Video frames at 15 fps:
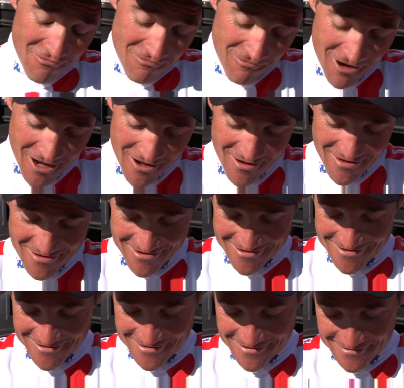
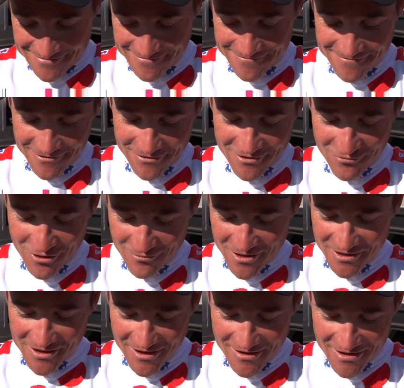Well, for the
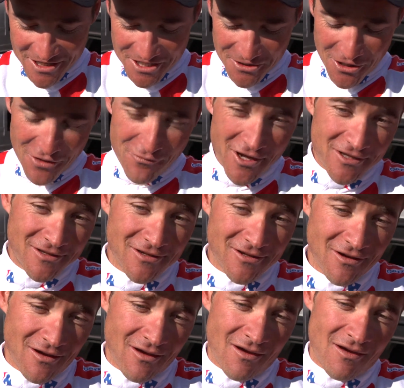moment I enjoy,
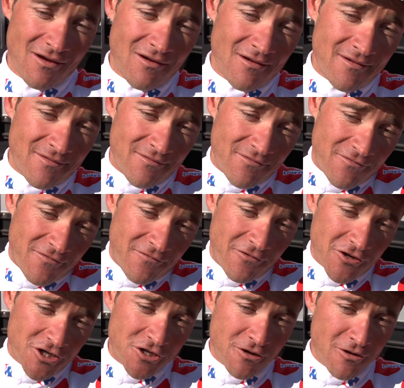but
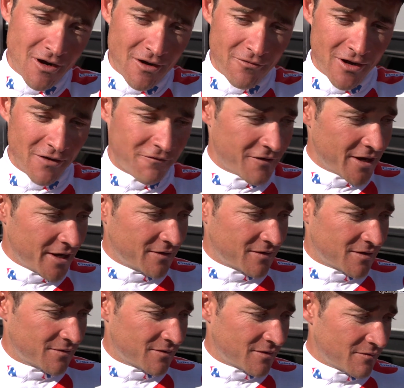for sure I will
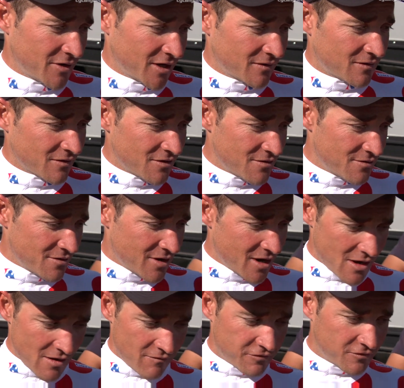fight. But you know,
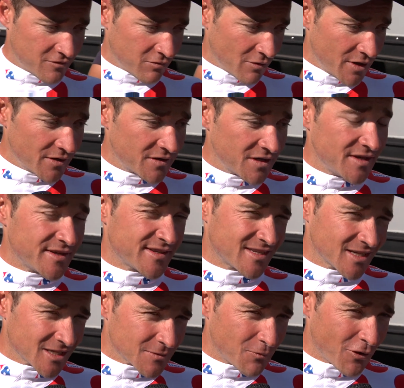I have
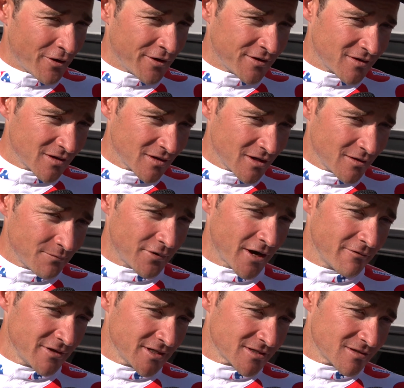26 points in Paris.